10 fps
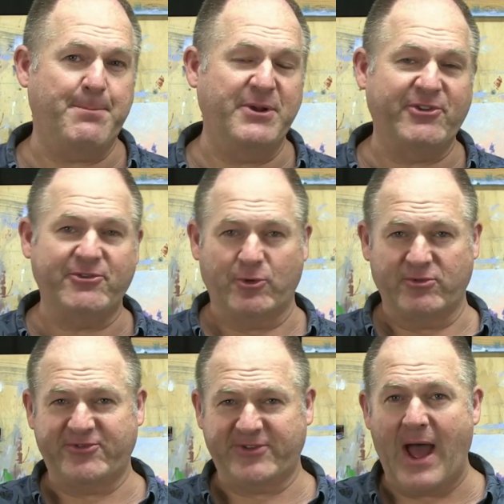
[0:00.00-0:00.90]
business or
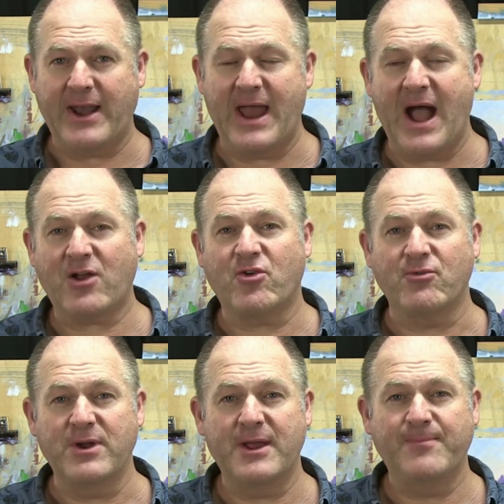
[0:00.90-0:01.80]
start an art
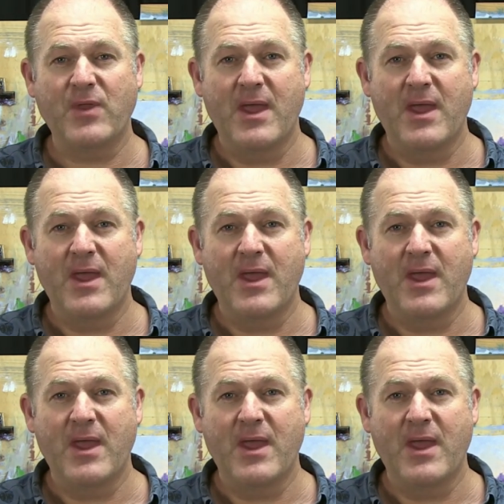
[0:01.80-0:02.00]
career